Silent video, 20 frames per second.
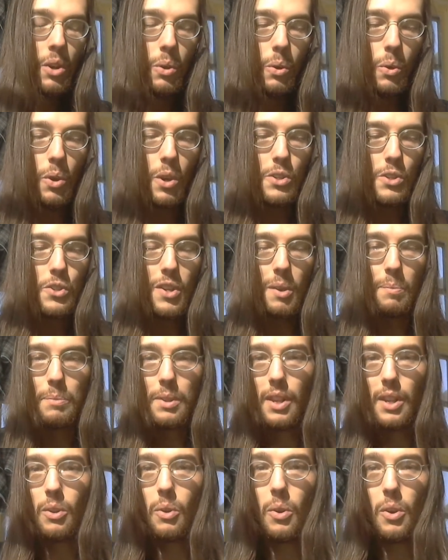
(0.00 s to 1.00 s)
Or
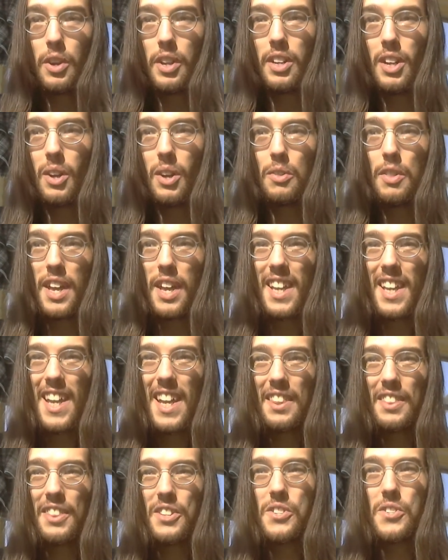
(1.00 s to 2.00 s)
something, they can
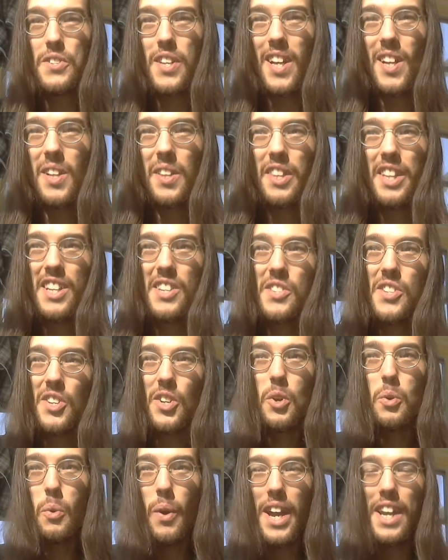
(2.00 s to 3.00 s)
get the cell that
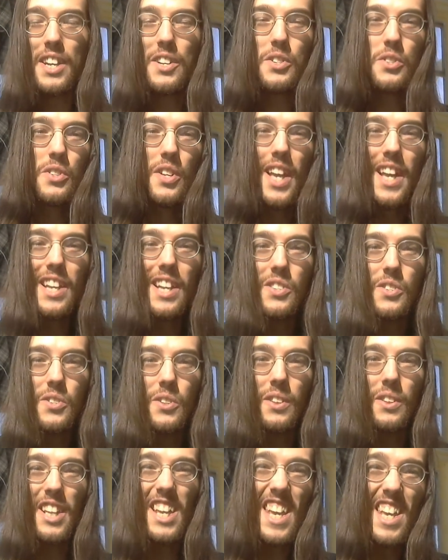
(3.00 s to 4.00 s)
isn't quite
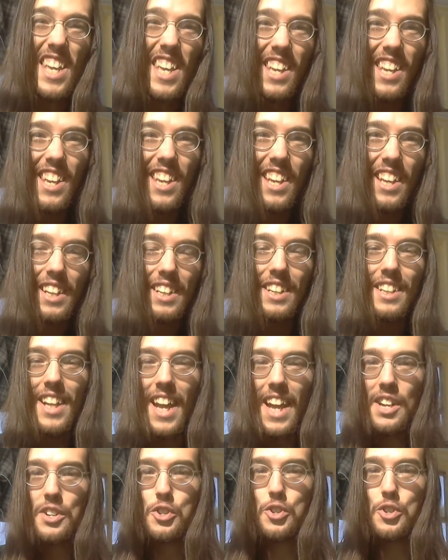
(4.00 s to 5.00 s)
as leaky and
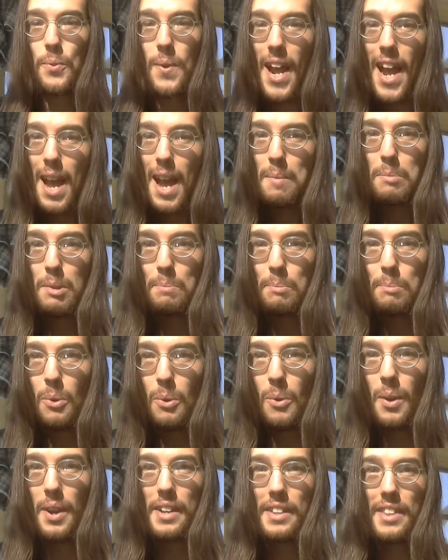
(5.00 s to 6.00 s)
drab and
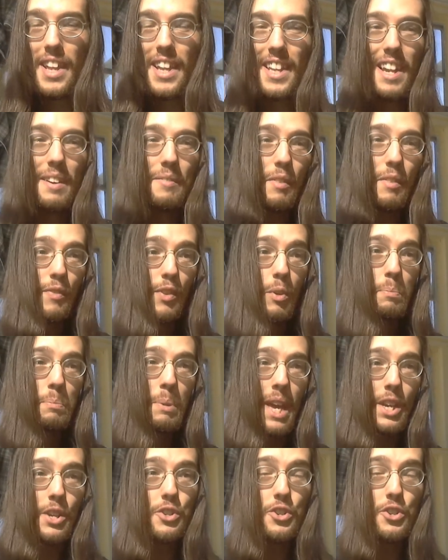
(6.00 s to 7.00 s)
boring. They can have a few
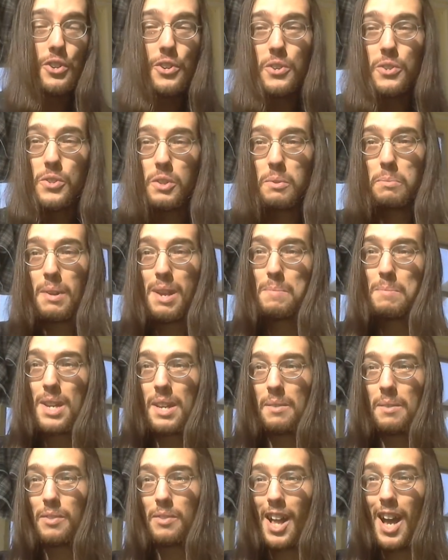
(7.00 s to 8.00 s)
pictures and
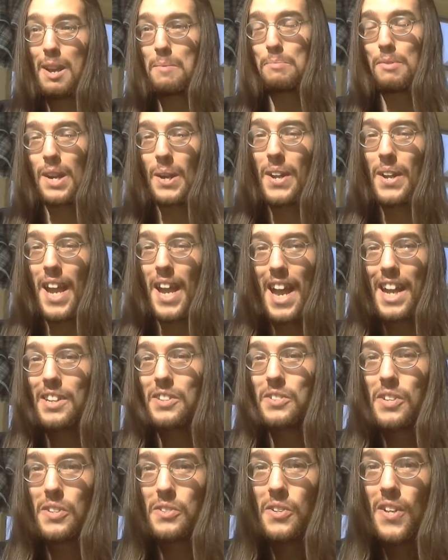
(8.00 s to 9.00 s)
maybe library
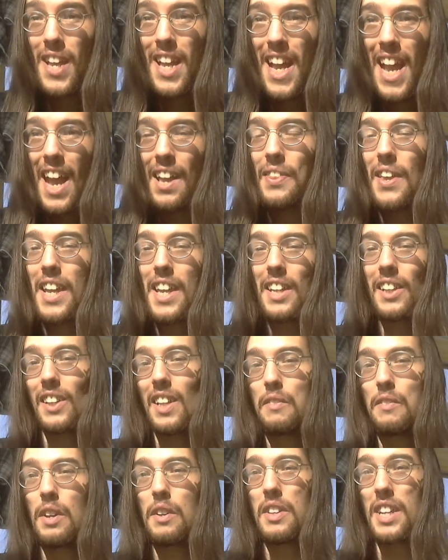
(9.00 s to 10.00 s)
access. And they can
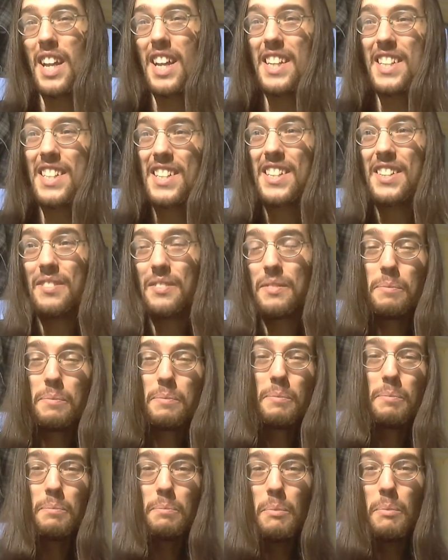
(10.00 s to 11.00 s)
live a
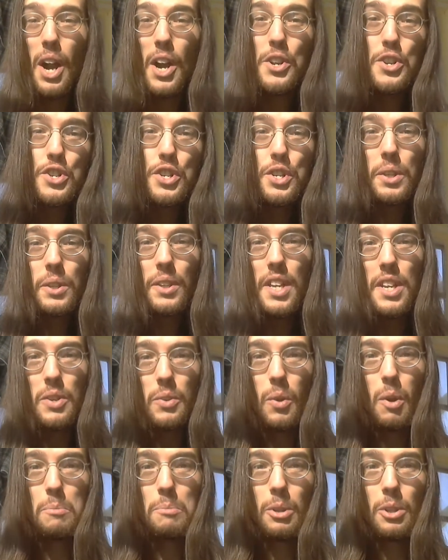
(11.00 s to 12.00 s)
marginally
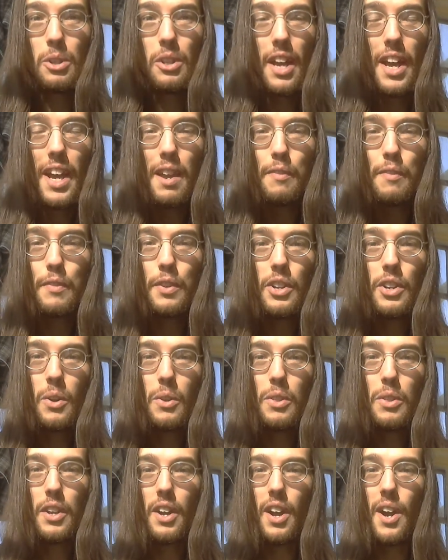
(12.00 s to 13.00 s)
normal life.
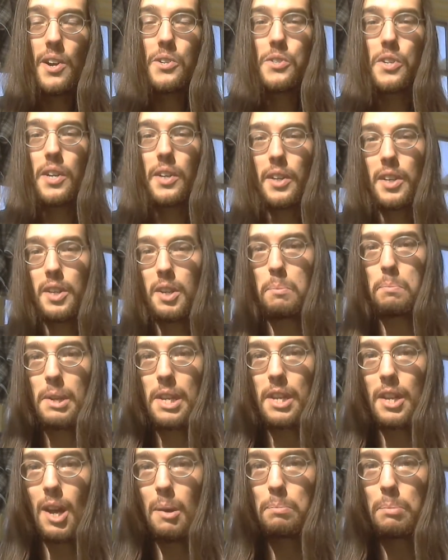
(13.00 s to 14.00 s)
The guards aren't going to
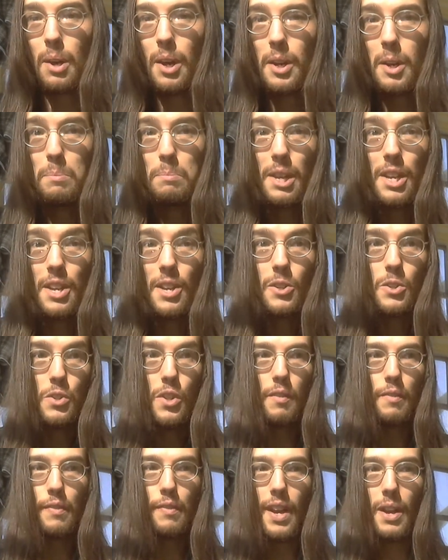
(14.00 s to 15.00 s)
beat up on them because
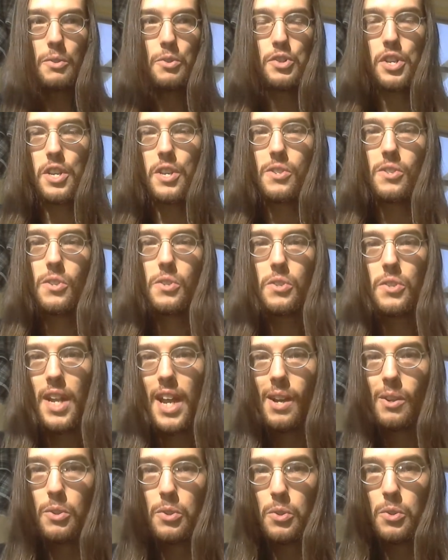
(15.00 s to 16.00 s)
they found Jesus
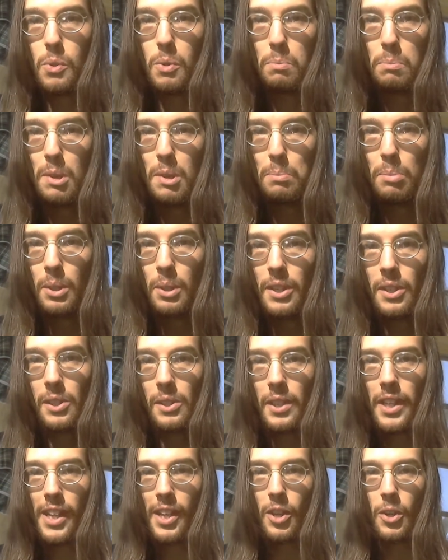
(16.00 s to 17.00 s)
now, so it would be
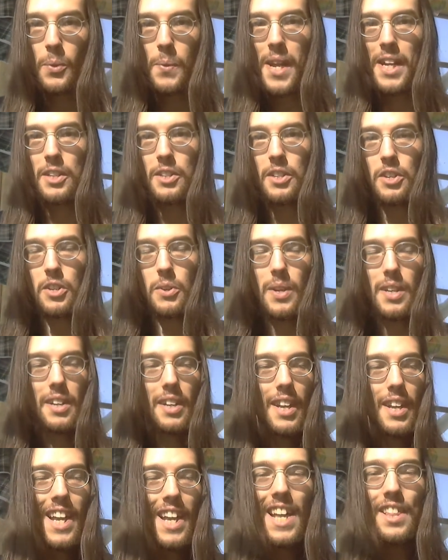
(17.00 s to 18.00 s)
politically incorrect to do it.
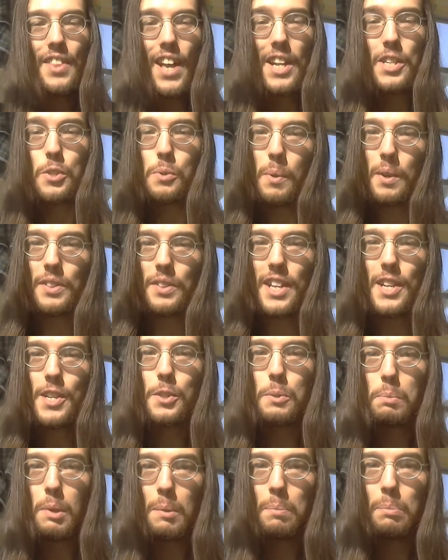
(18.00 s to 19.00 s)
That's what
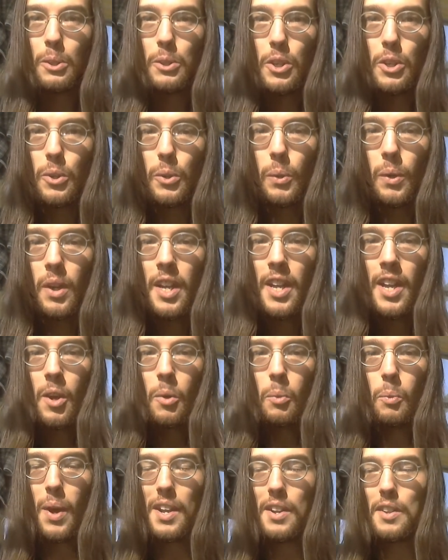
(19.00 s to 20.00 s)
these people do.
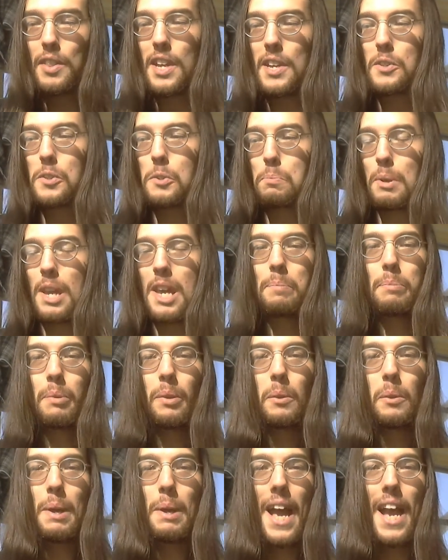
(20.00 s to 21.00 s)
When these
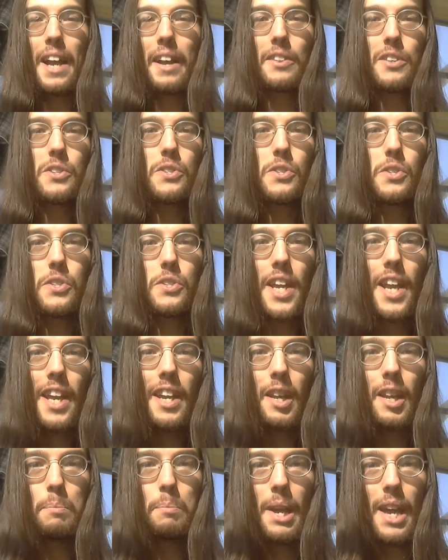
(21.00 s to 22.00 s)
people, back in the
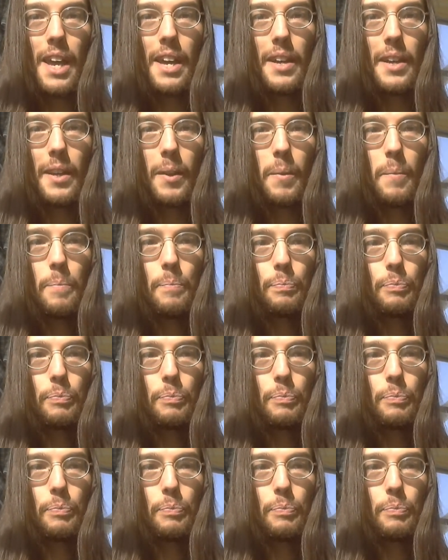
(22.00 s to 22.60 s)
Satanic Panic,